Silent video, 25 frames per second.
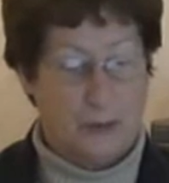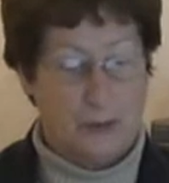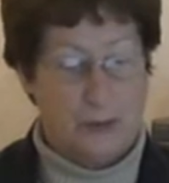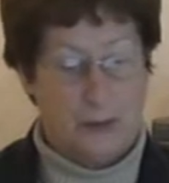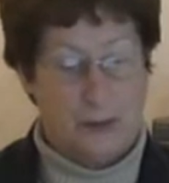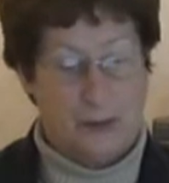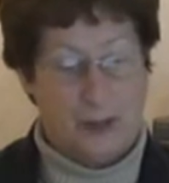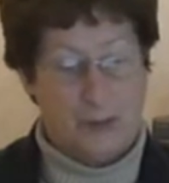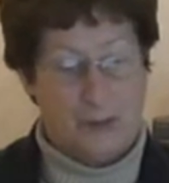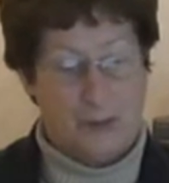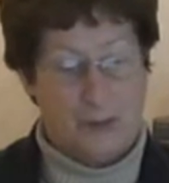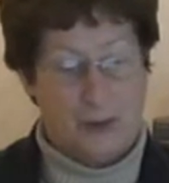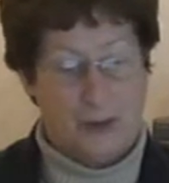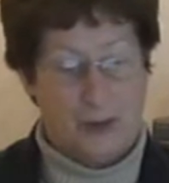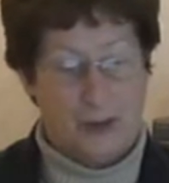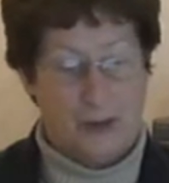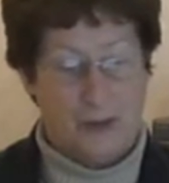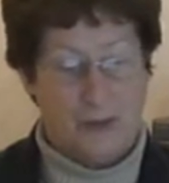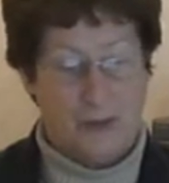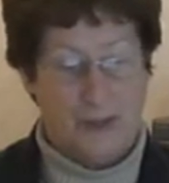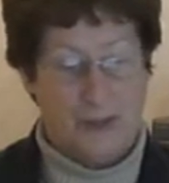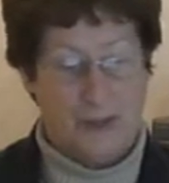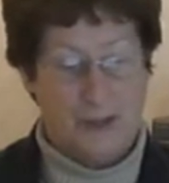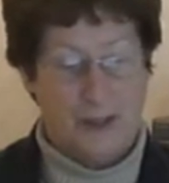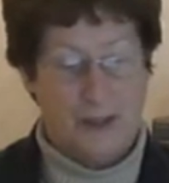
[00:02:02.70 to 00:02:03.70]
your deception,
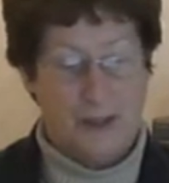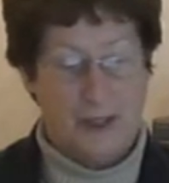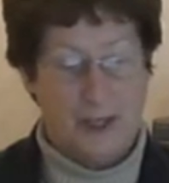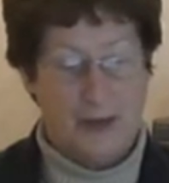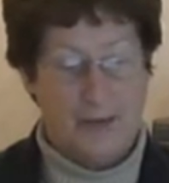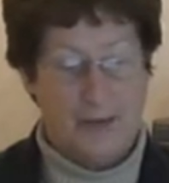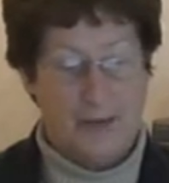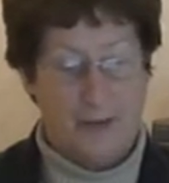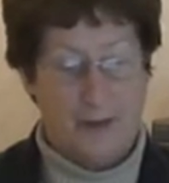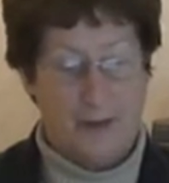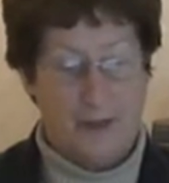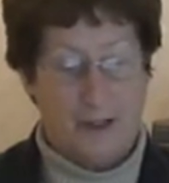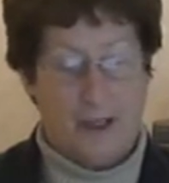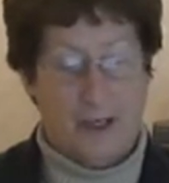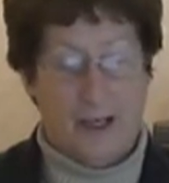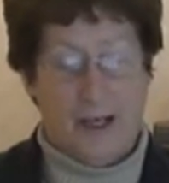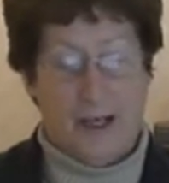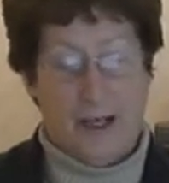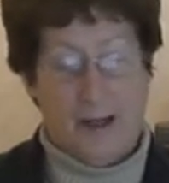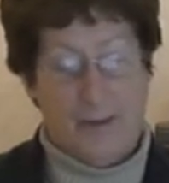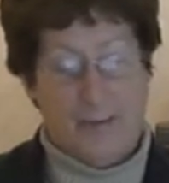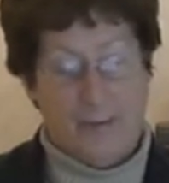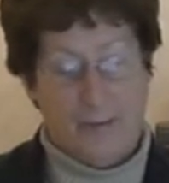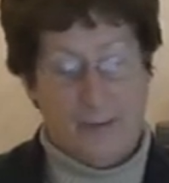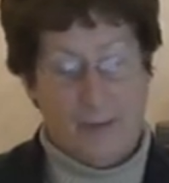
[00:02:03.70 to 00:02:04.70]
and the discovered
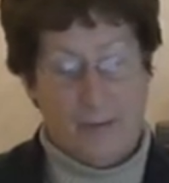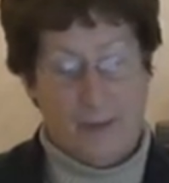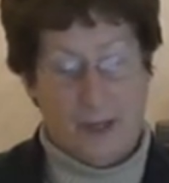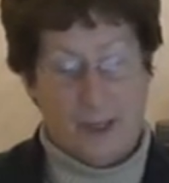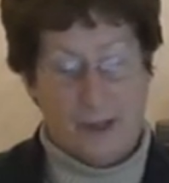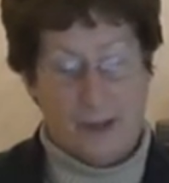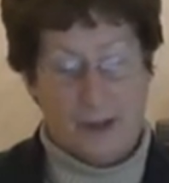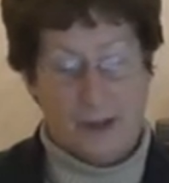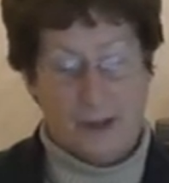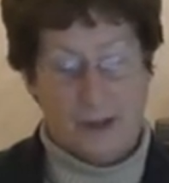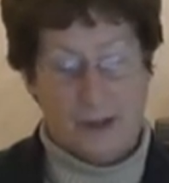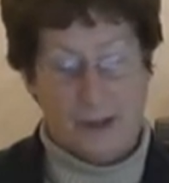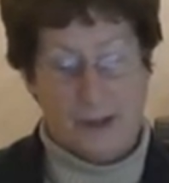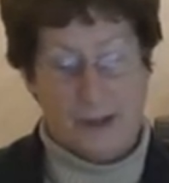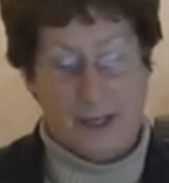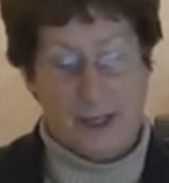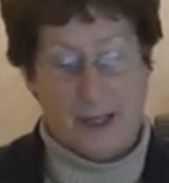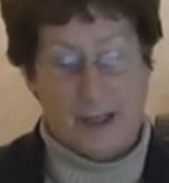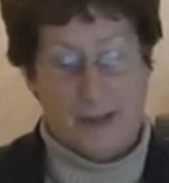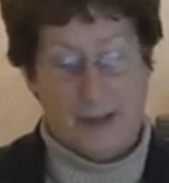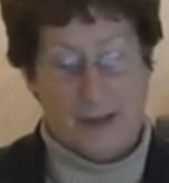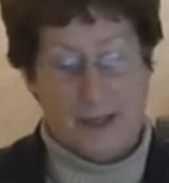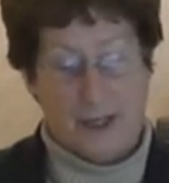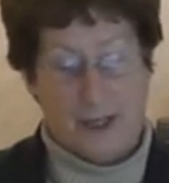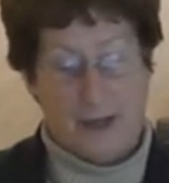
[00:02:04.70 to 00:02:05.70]
information is
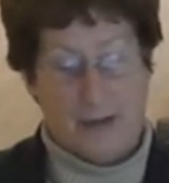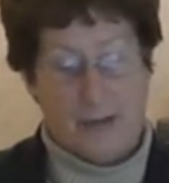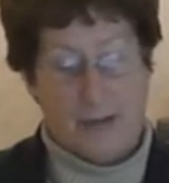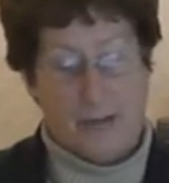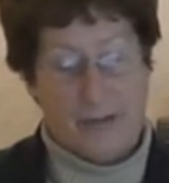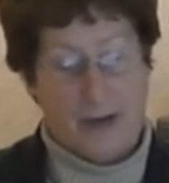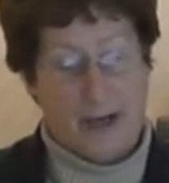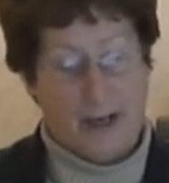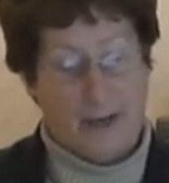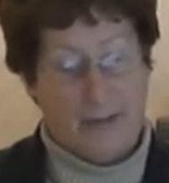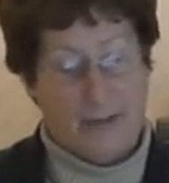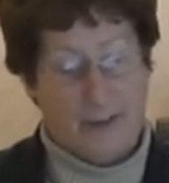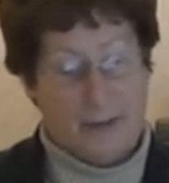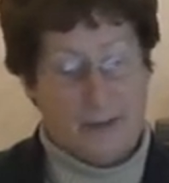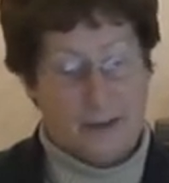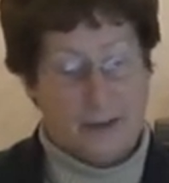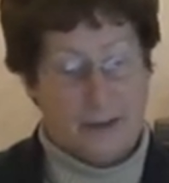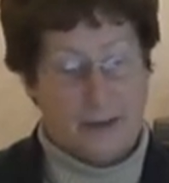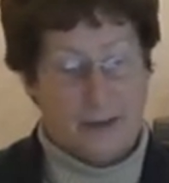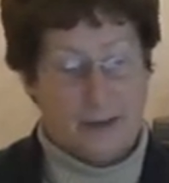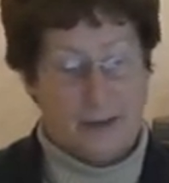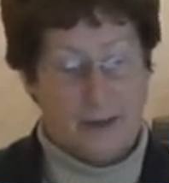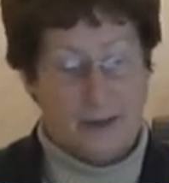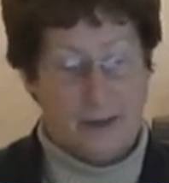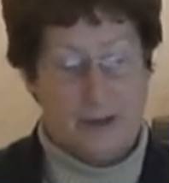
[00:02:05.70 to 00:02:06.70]
largely
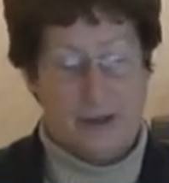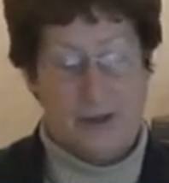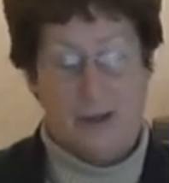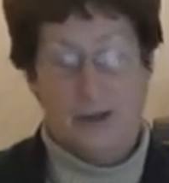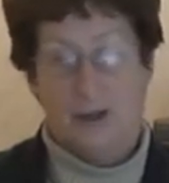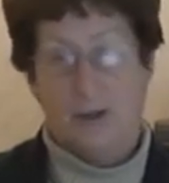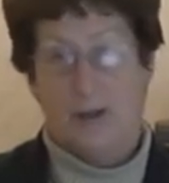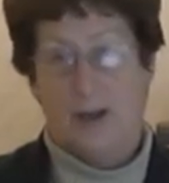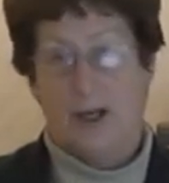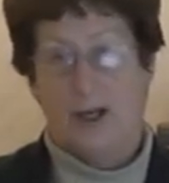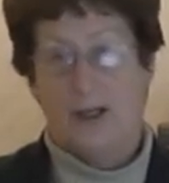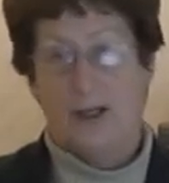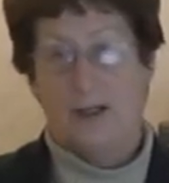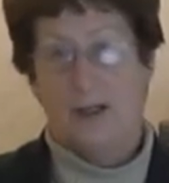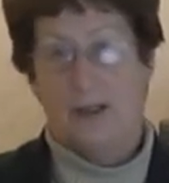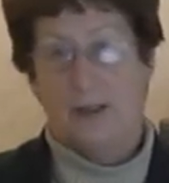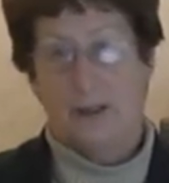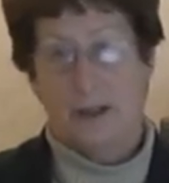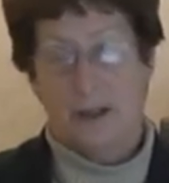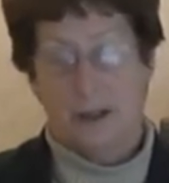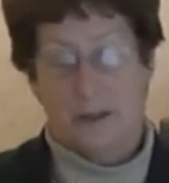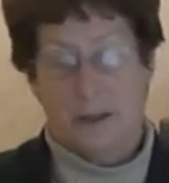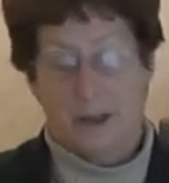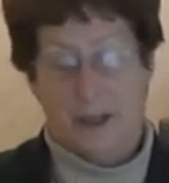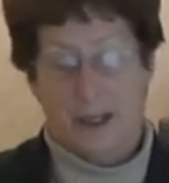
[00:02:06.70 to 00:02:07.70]
irrelevant to the
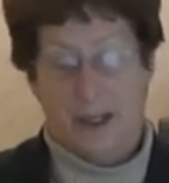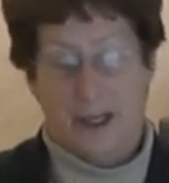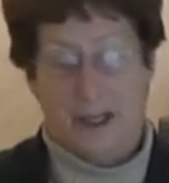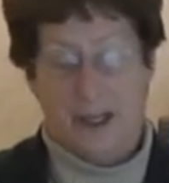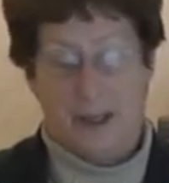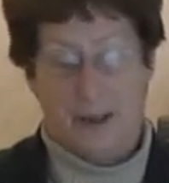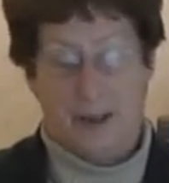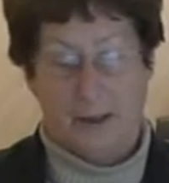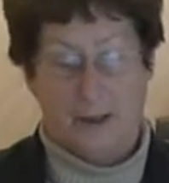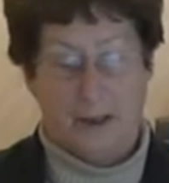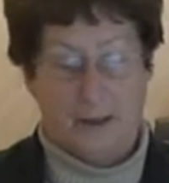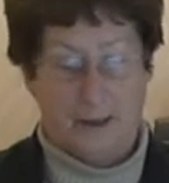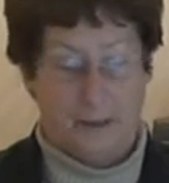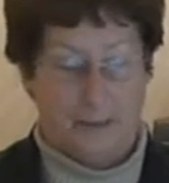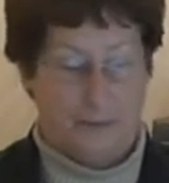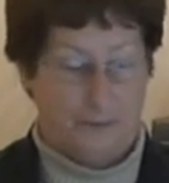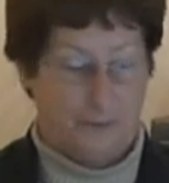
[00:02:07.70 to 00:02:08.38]
situation now at hand.